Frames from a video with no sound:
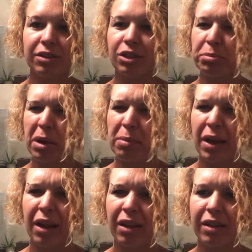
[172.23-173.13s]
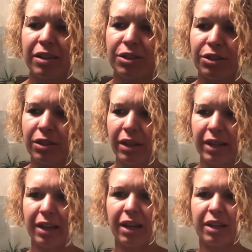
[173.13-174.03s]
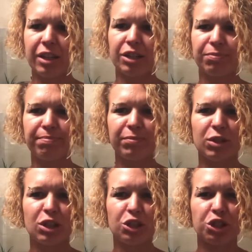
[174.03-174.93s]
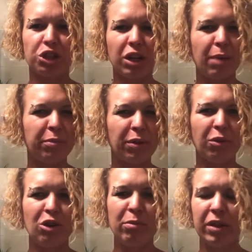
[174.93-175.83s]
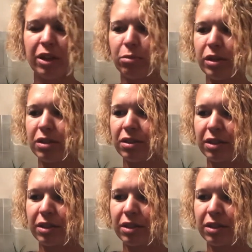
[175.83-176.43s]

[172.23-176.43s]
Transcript: took my balance or like kind of shook up the room a little bit.